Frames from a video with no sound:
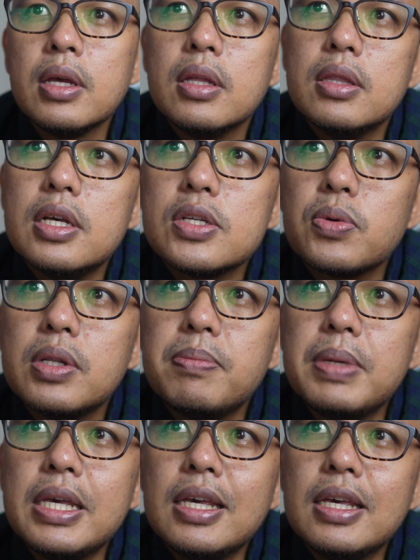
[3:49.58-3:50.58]
This will
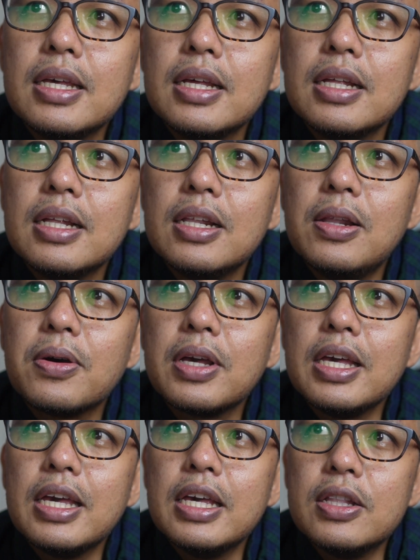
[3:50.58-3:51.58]
be
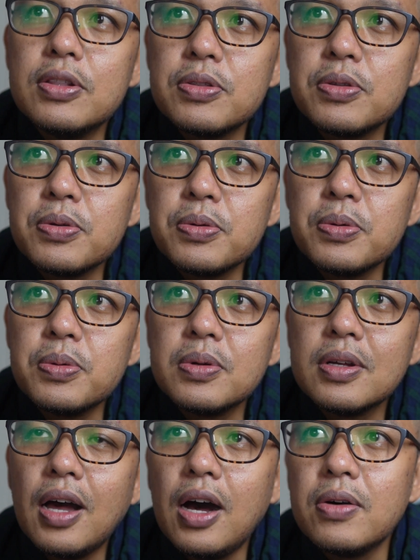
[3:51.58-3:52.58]
looking into
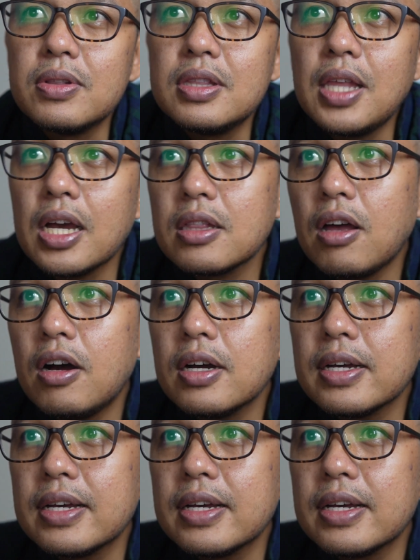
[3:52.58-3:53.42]
how TikTok